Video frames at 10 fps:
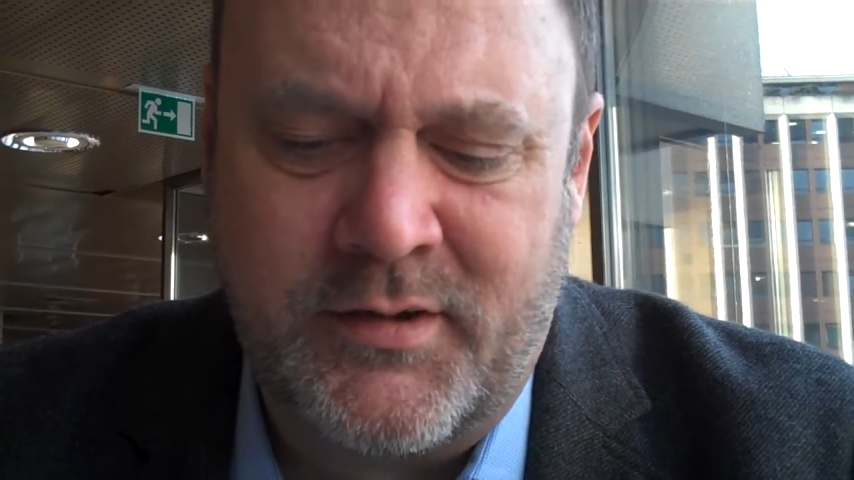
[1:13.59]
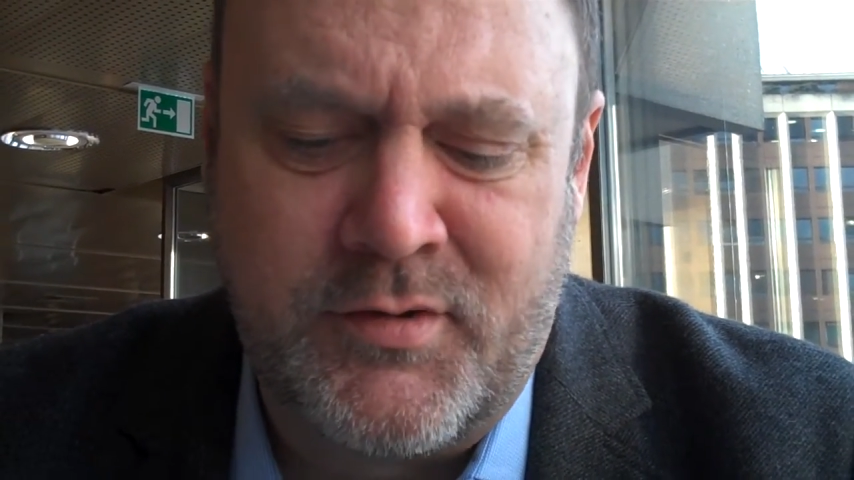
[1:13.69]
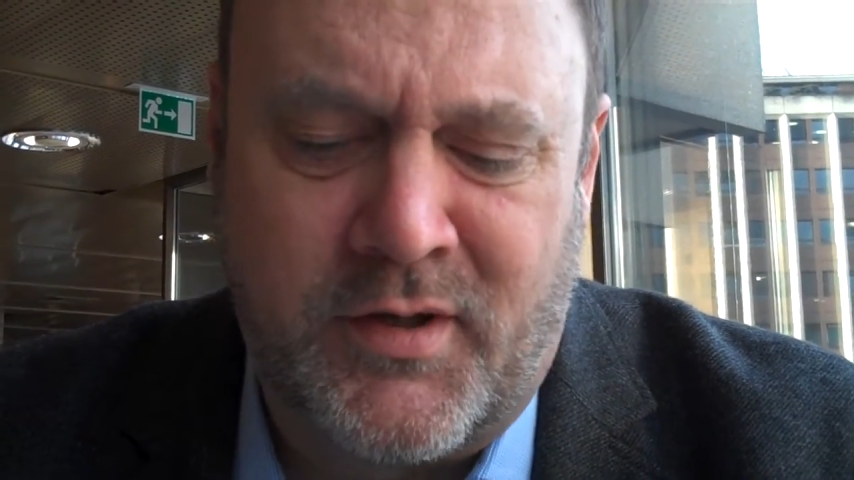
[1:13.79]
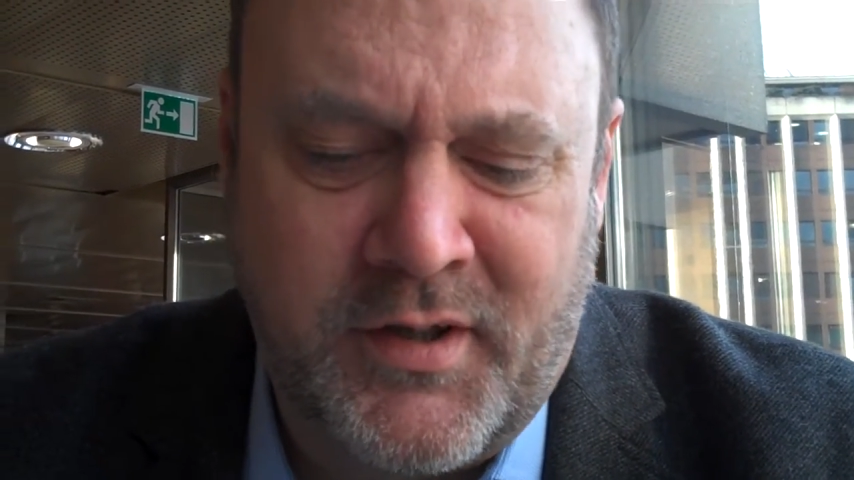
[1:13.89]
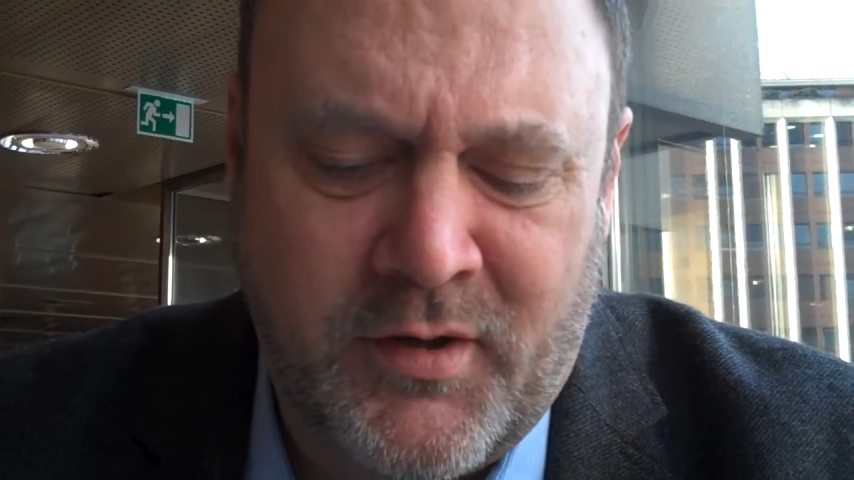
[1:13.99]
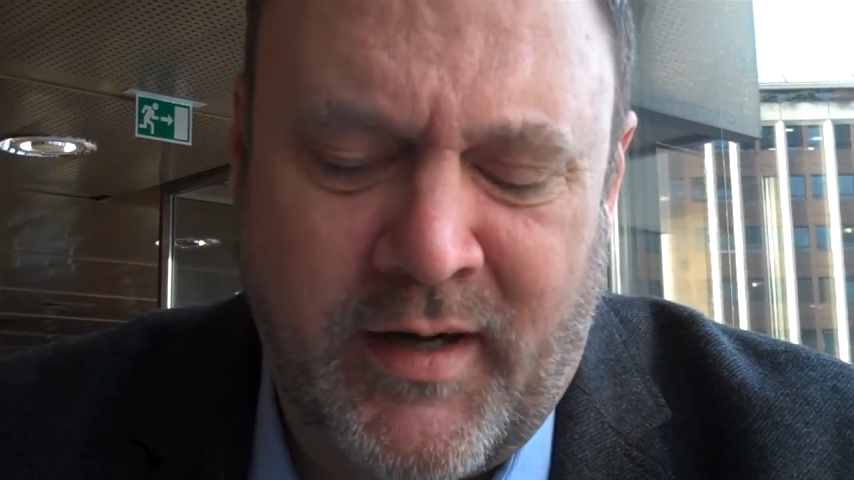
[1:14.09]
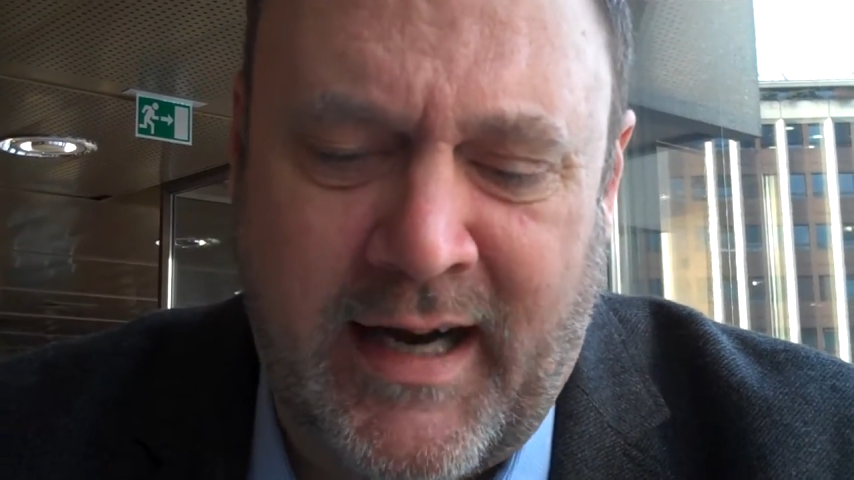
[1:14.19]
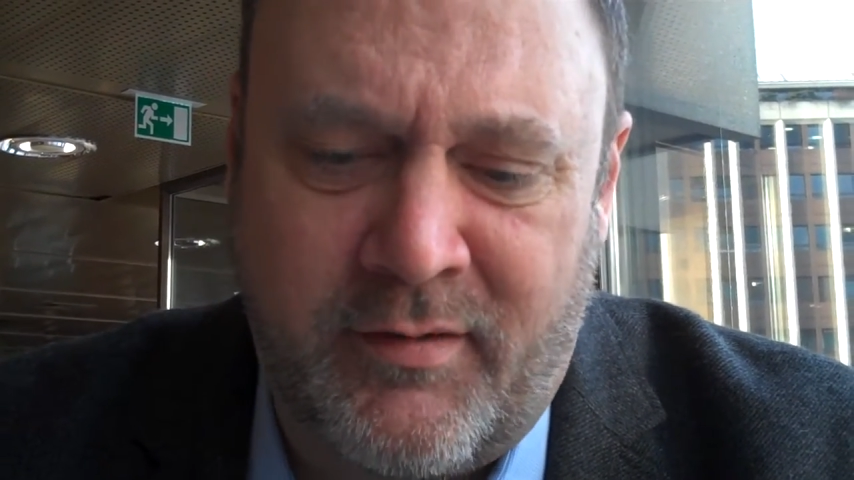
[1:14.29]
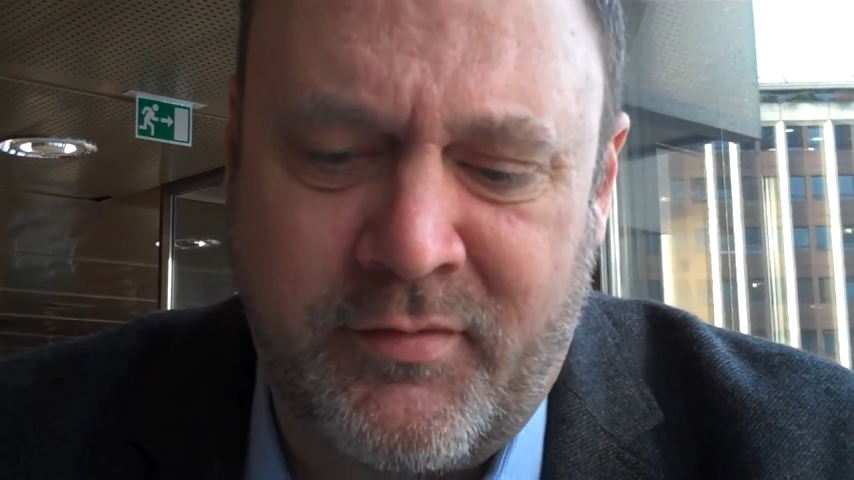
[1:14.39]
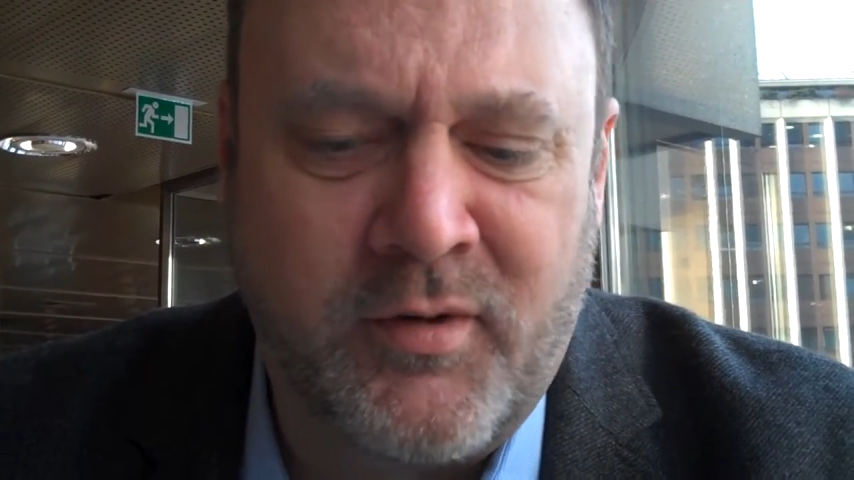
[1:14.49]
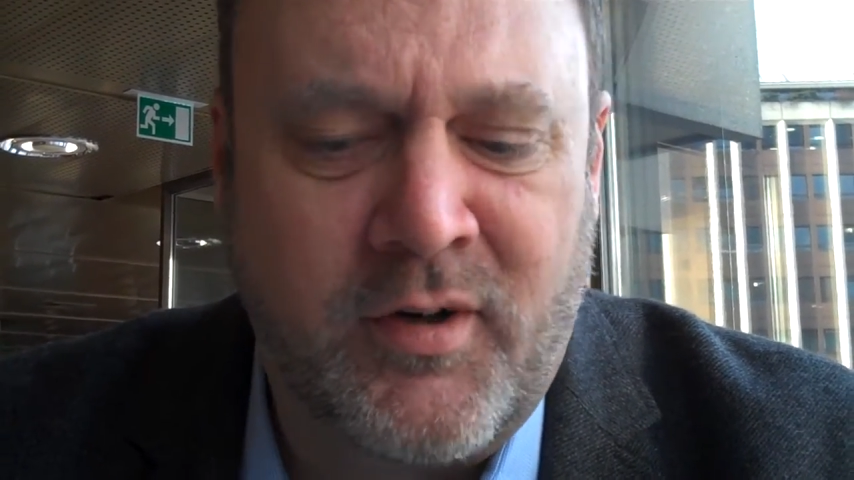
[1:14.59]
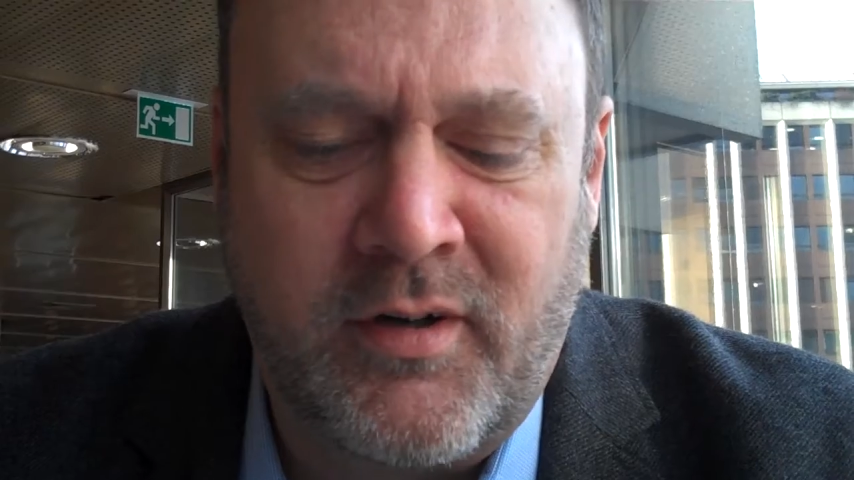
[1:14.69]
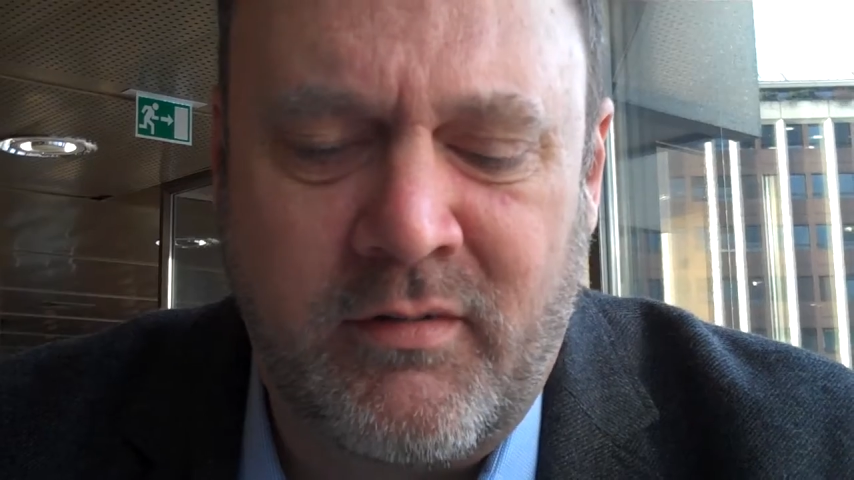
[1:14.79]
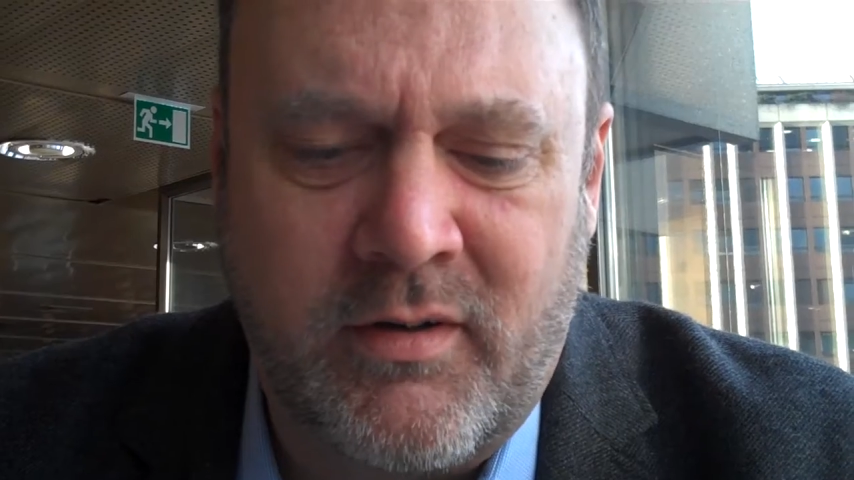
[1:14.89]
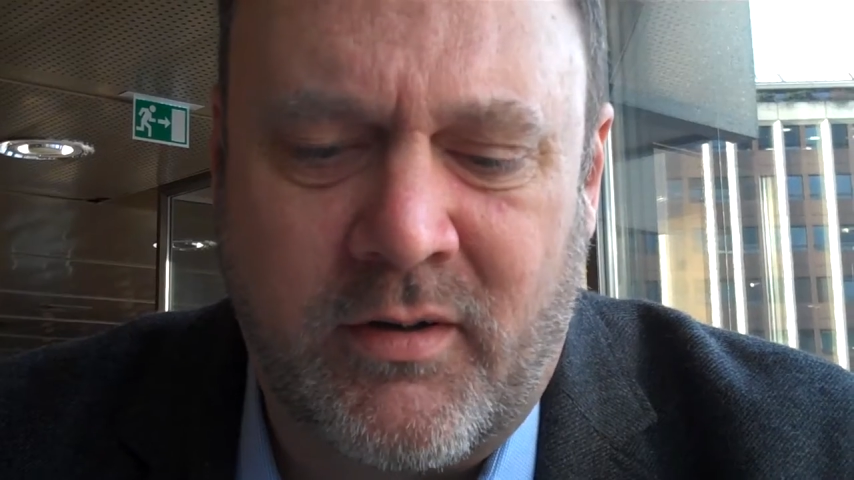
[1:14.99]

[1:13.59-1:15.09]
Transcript: drawing a graph or